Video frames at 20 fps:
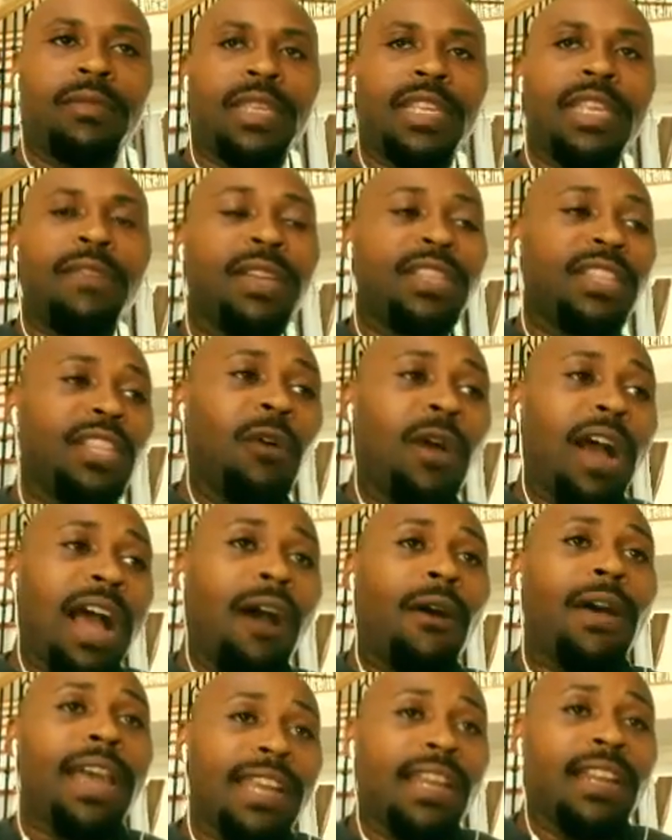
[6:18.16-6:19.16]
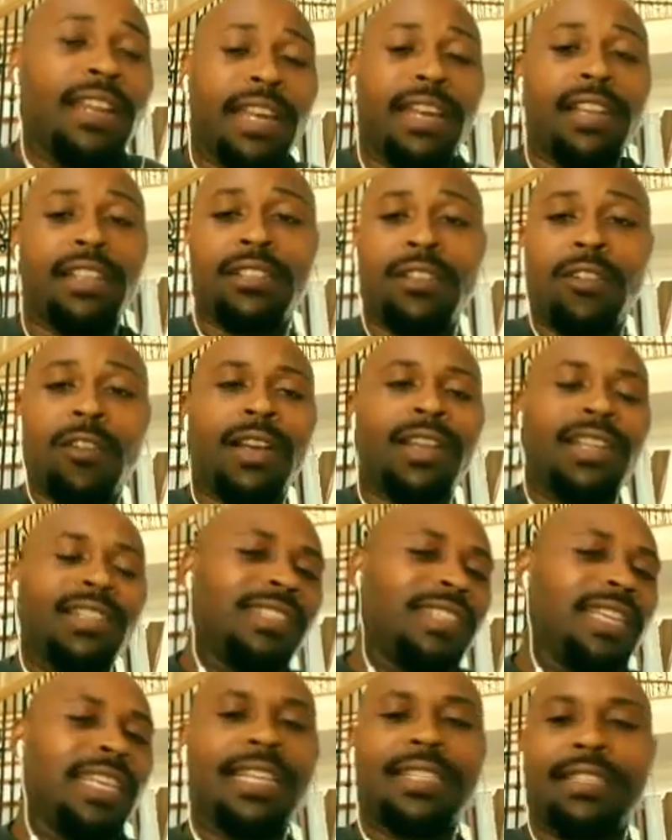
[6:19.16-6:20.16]
Even though our internet is on, it's
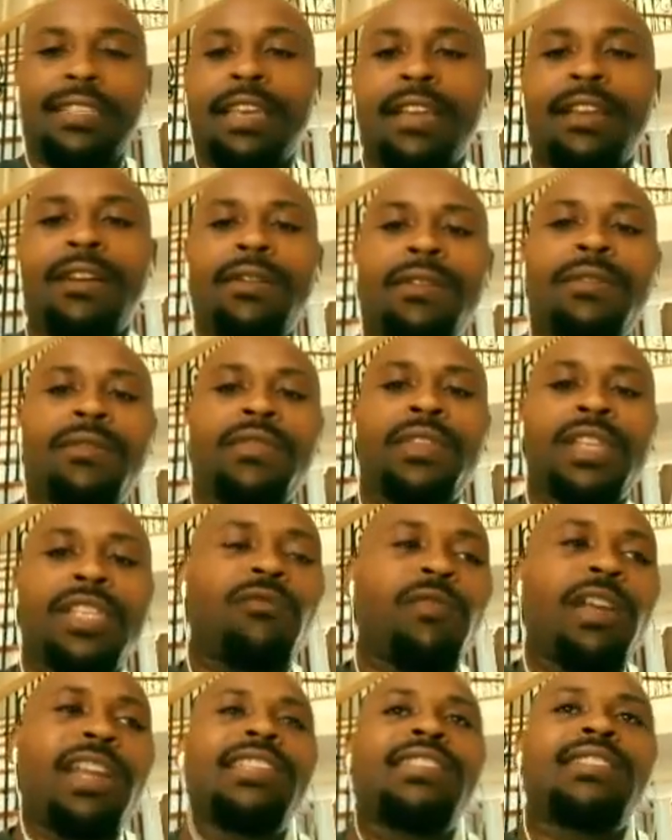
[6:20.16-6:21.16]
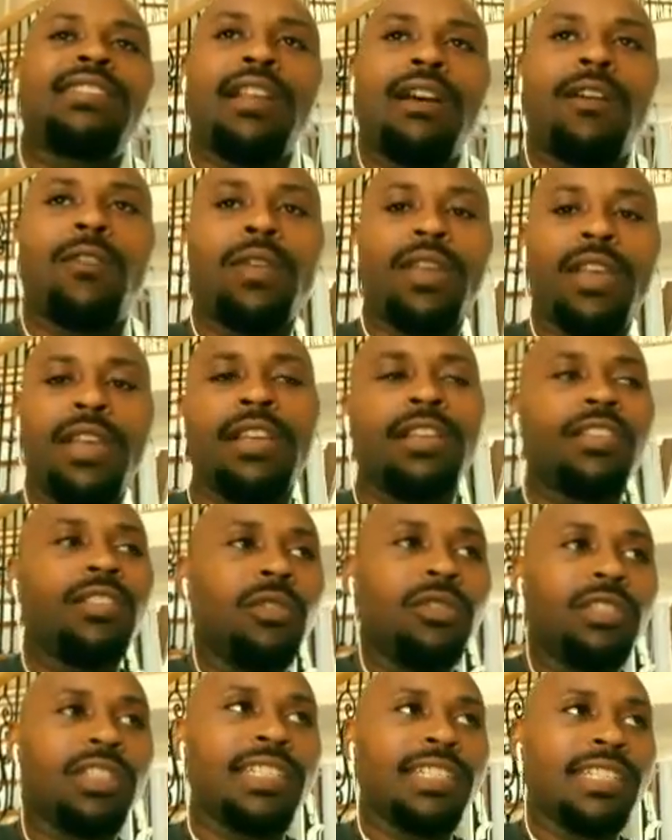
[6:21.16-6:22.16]
DSL. It's running slow
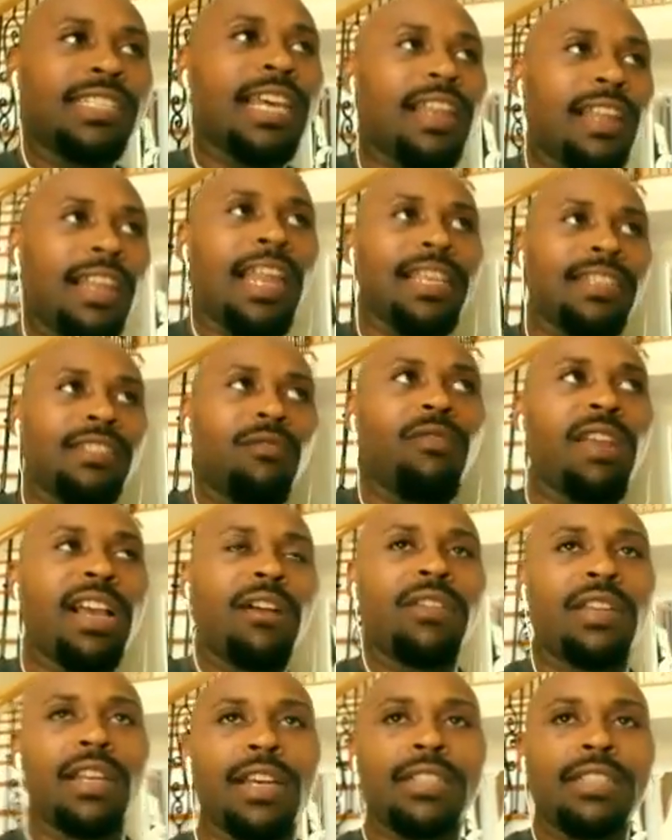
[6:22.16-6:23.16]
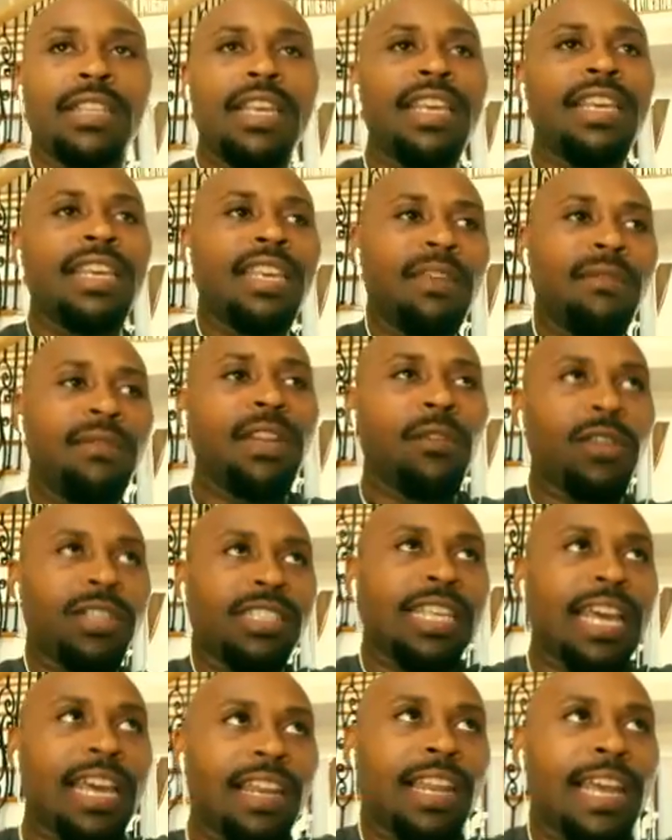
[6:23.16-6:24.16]
due to the satellites around us. Even though the
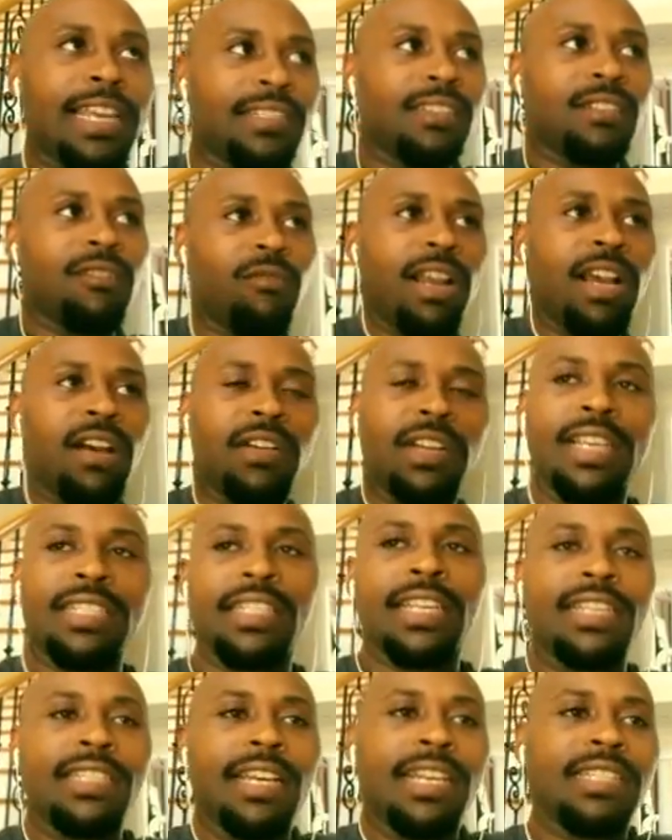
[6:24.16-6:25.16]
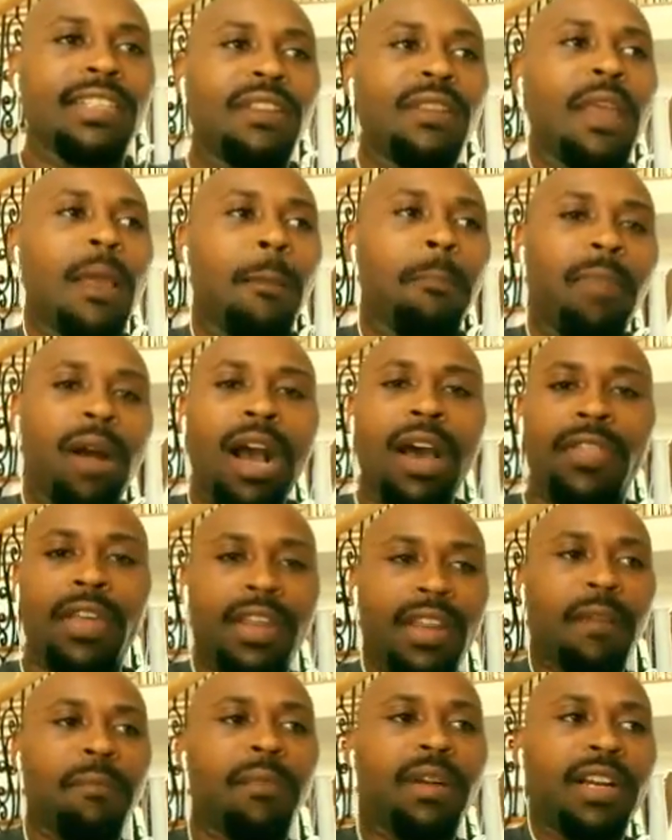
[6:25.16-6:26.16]
satellites is around us, it doesn't bother
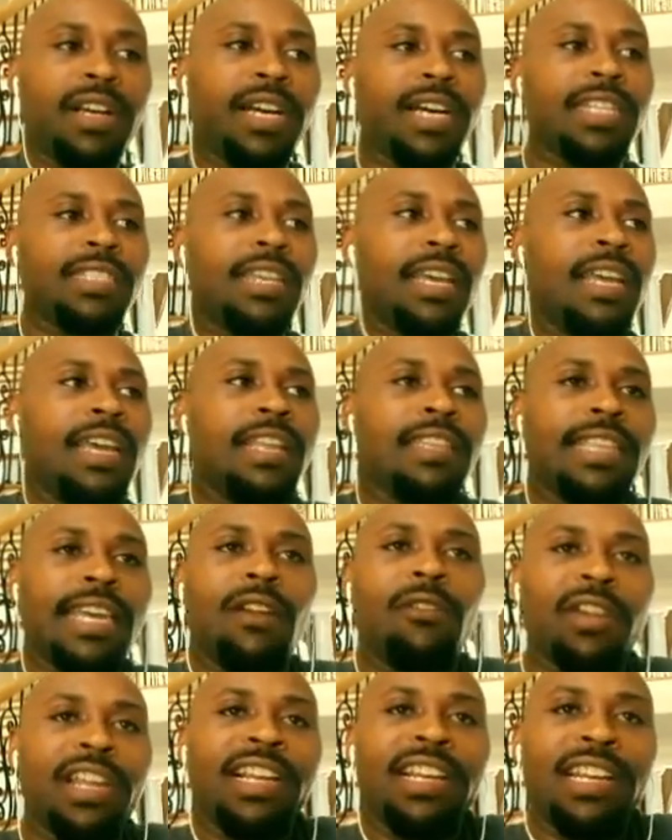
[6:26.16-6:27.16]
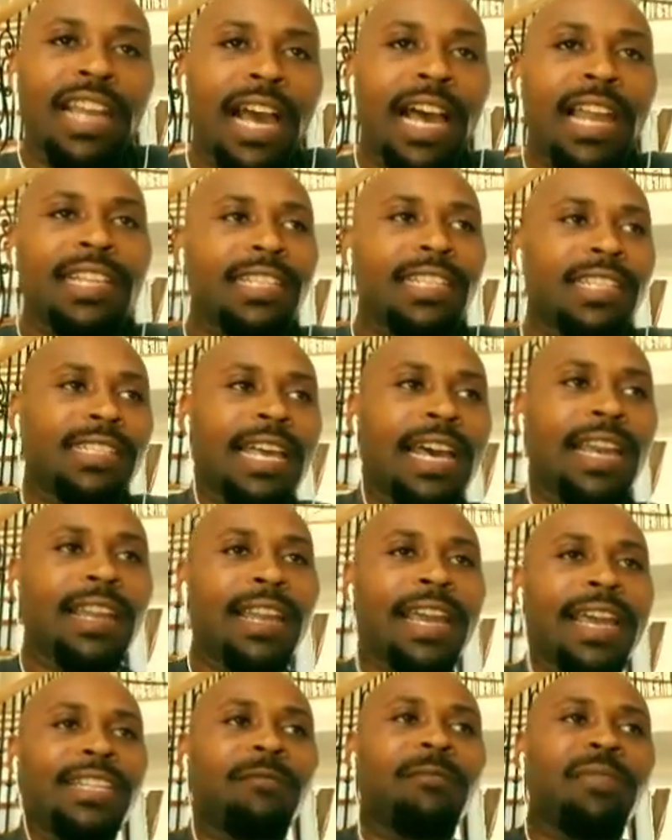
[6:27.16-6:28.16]
them because they don't acknowledge the
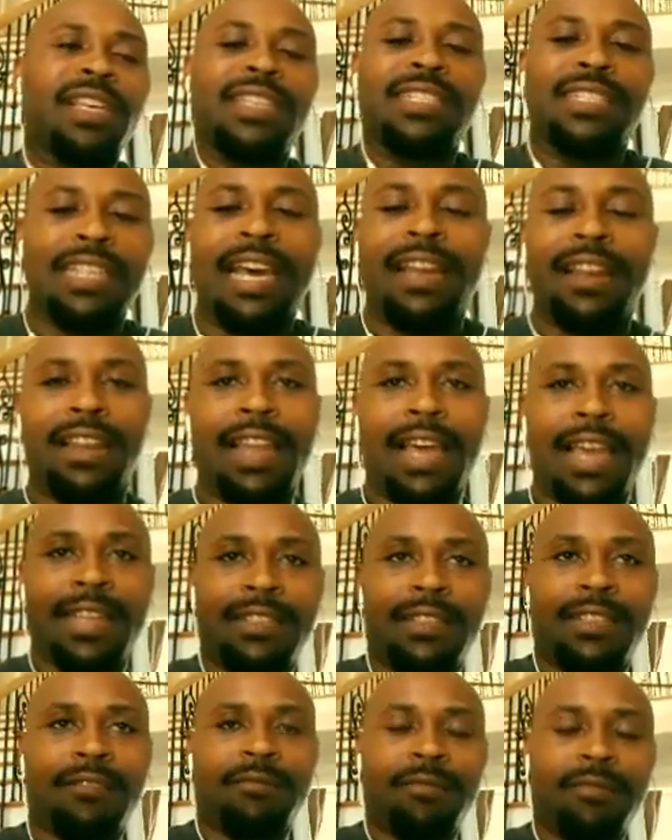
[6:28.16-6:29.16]
satellites being satellites.